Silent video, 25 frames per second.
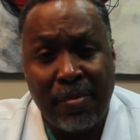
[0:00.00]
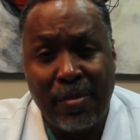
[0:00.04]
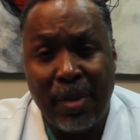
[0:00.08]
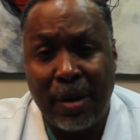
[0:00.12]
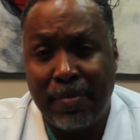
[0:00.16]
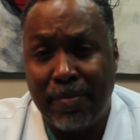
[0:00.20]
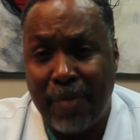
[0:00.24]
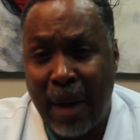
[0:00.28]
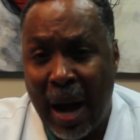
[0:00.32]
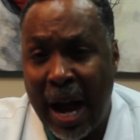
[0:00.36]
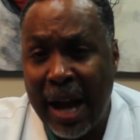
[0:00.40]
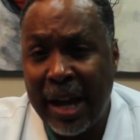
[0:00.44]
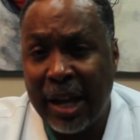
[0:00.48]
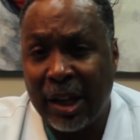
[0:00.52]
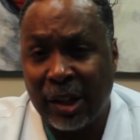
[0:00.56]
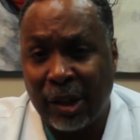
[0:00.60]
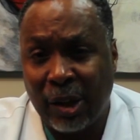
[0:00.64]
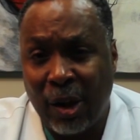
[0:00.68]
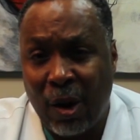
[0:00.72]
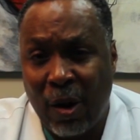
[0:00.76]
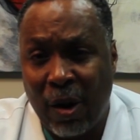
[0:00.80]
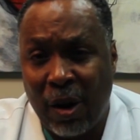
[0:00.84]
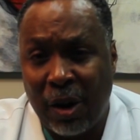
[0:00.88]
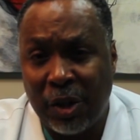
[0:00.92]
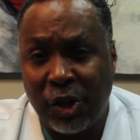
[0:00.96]
but by and
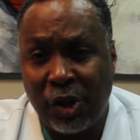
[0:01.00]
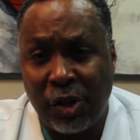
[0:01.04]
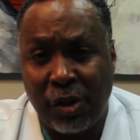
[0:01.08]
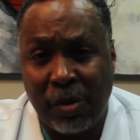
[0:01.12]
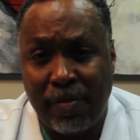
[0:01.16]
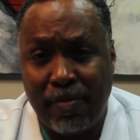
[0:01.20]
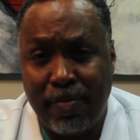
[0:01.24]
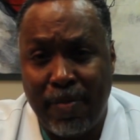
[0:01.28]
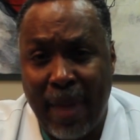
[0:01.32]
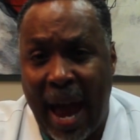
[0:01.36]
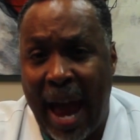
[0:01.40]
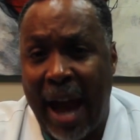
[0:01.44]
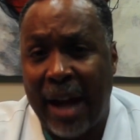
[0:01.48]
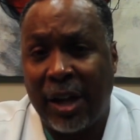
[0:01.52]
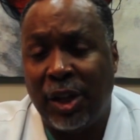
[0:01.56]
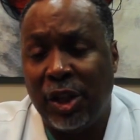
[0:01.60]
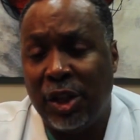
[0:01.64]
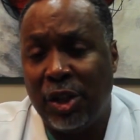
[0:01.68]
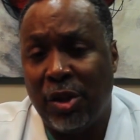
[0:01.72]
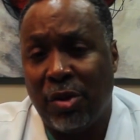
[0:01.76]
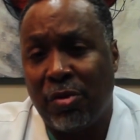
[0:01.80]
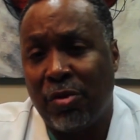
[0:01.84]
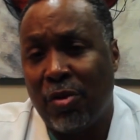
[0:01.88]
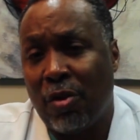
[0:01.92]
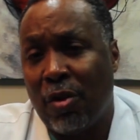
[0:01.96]
large, you're back to
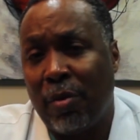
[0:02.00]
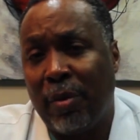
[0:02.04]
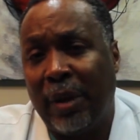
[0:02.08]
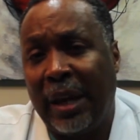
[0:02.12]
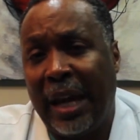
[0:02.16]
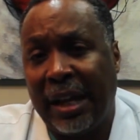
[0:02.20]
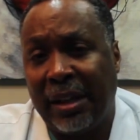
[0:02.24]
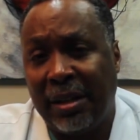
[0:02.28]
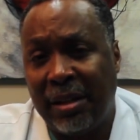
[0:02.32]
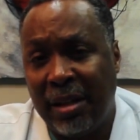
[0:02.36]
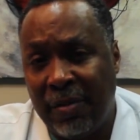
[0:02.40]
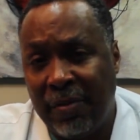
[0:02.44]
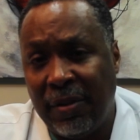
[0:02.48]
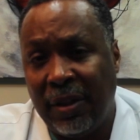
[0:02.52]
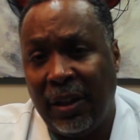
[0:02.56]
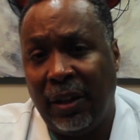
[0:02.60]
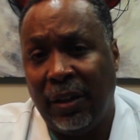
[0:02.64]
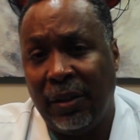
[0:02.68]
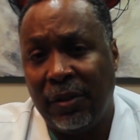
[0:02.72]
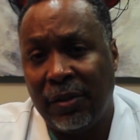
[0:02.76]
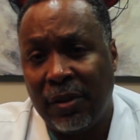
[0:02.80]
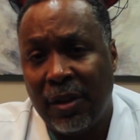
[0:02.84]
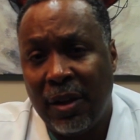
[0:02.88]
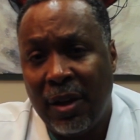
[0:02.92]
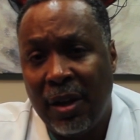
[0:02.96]
your normal
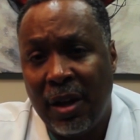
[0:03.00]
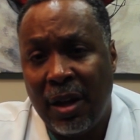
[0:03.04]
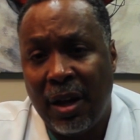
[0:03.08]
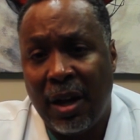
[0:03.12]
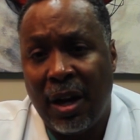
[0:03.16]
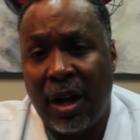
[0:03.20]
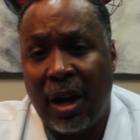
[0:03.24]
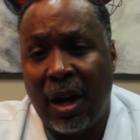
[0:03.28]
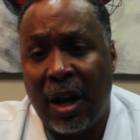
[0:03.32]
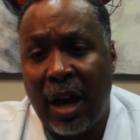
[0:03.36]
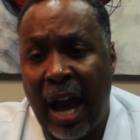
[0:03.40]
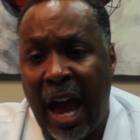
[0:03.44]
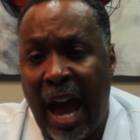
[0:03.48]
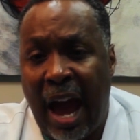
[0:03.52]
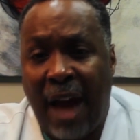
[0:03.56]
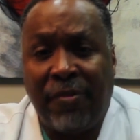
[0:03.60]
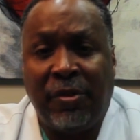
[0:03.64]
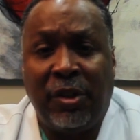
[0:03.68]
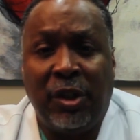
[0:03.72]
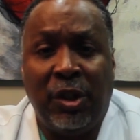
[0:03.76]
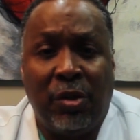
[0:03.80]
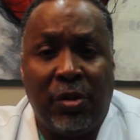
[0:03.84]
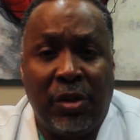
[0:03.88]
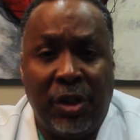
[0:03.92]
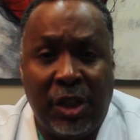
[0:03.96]
activities
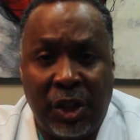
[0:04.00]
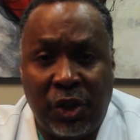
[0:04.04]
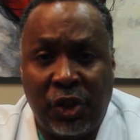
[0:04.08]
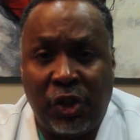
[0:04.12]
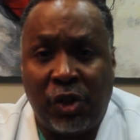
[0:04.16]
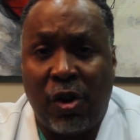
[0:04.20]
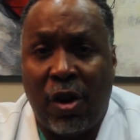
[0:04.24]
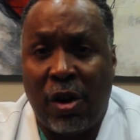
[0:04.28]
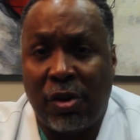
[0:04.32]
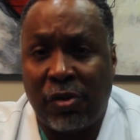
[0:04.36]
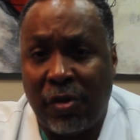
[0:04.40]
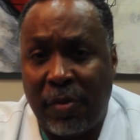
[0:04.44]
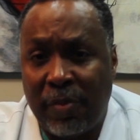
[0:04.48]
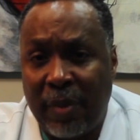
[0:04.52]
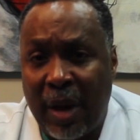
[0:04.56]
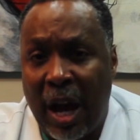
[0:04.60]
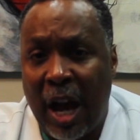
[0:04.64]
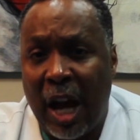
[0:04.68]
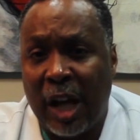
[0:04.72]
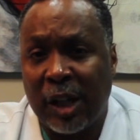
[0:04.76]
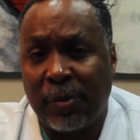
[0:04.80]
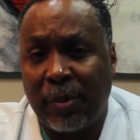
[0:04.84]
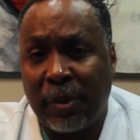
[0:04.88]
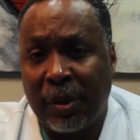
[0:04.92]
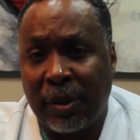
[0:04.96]
after you're discharged from the
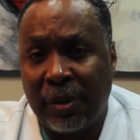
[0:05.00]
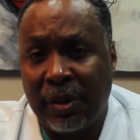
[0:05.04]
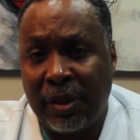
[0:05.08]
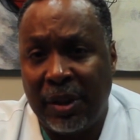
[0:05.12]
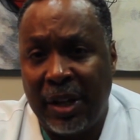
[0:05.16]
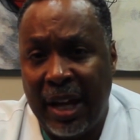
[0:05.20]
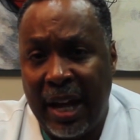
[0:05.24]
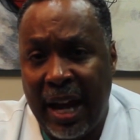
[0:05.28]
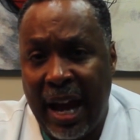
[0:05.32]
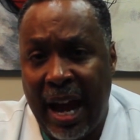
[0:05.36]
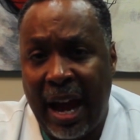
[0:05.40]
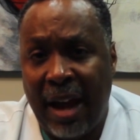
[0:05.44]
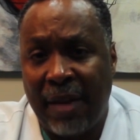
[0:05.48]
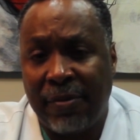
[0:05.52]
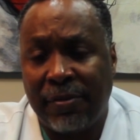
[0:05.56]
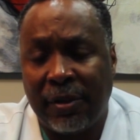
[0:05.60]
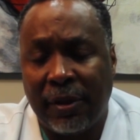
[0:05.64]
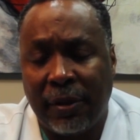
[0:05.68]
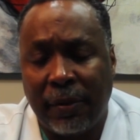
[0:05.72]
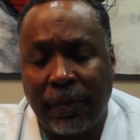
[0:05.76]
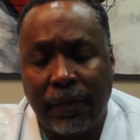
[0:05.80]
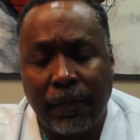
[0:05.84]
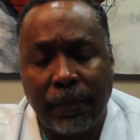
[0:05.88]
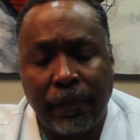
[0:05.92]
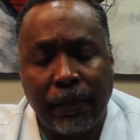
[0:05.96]
hospital the day
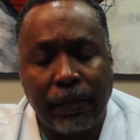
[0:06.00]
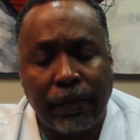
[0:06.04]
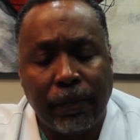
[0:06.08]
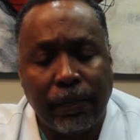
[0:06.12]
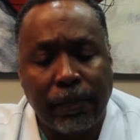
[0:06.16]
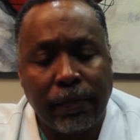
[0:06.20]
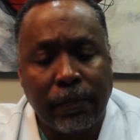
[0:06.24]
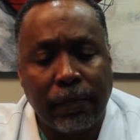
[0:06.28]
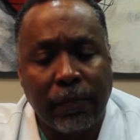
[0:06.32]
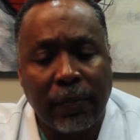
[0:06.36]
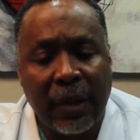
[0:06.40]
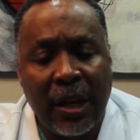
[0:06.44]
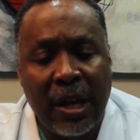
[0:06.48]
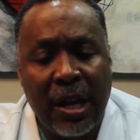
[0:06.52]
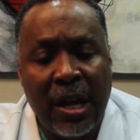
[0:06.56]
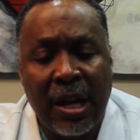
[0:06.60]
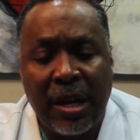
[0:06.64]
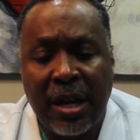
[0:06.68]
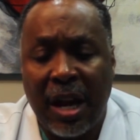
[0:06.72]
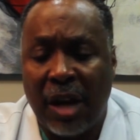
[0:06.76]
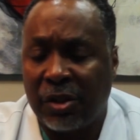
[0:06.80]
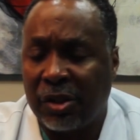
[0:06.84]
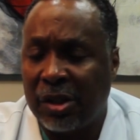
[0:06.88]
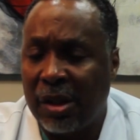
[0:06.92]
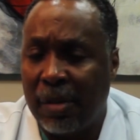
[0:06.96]
after.
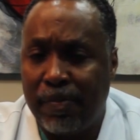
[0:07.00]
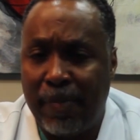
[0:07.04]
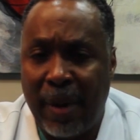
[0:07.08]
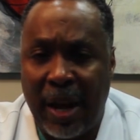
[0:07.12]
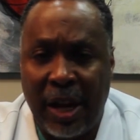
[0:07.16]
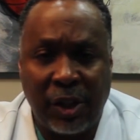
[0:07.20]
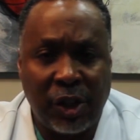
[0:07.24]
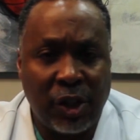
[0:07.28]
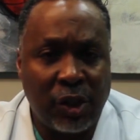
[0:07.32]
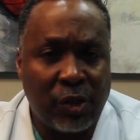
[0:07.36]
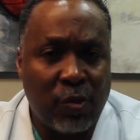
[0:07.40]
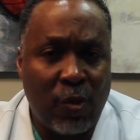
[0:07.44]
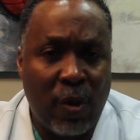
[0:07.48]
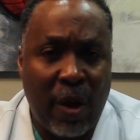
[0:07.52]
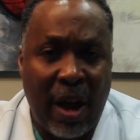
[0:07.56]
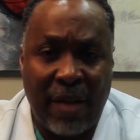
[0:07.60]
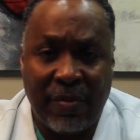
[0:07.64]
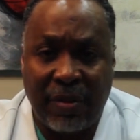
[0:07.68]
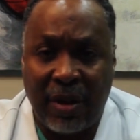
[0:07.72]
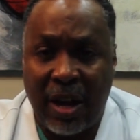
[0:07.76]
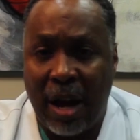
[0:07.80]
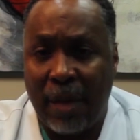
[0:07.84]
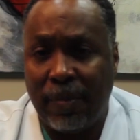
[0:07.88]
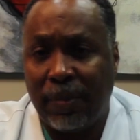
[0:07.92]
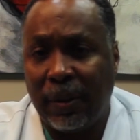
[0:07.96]
Now, some patients will
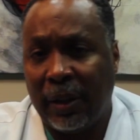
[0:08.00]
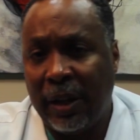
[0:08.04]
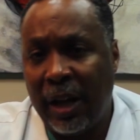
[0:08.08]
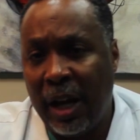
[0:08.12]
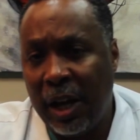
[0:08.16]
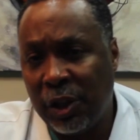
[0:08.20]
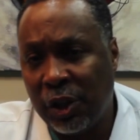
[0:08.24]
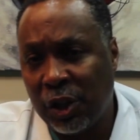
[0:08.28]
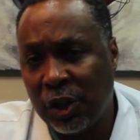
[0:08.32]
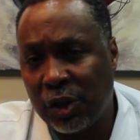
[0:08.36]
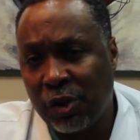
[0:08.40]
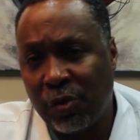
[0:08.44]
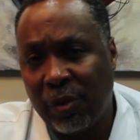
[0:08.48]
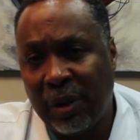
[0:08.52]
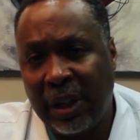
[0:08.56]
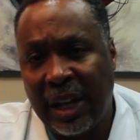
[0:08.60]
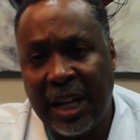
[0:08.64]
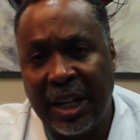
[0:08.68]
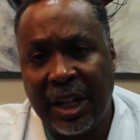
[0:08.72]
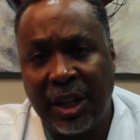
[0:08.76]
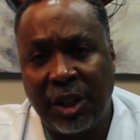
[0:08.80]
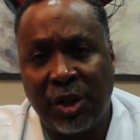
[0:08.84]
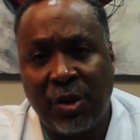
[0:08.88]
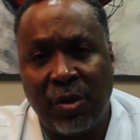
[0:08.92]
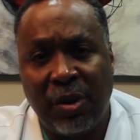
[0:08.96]
have complications
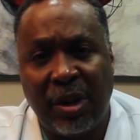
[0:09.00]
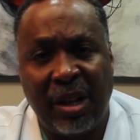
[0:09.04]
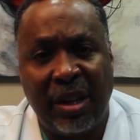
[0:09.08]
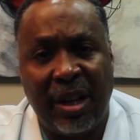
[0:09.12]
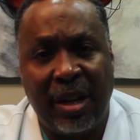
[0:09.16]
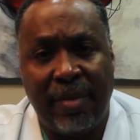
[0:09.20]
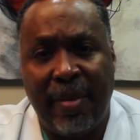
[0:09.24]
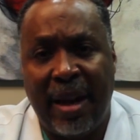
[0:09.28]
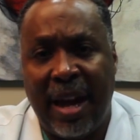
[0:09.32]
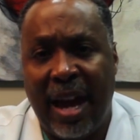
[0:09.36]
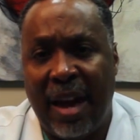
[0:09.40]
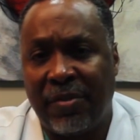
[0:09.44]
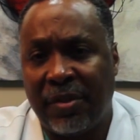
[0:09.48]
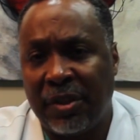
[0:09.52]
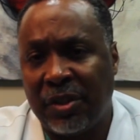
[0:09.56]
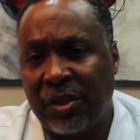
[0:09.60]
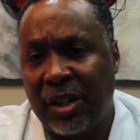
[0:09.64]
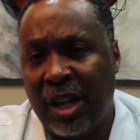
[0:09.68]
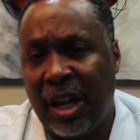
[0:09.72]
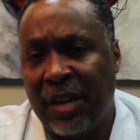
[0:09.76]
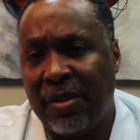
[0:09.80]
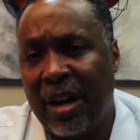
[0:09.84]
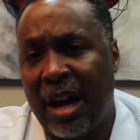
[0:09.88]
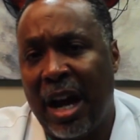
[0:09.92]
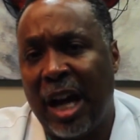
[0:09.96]
related to it, and they may have to
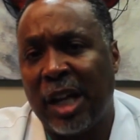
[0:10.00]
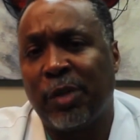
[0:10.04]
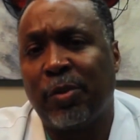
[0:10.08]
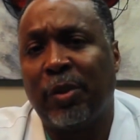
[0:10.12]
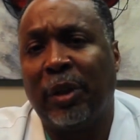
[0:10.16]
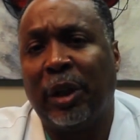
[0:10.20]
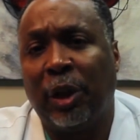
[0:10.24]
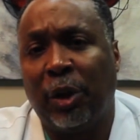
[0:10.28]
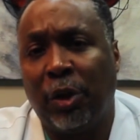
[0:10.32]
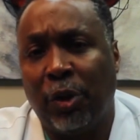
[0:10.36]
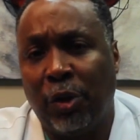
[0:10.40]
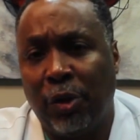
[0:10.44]
stay in the hospital a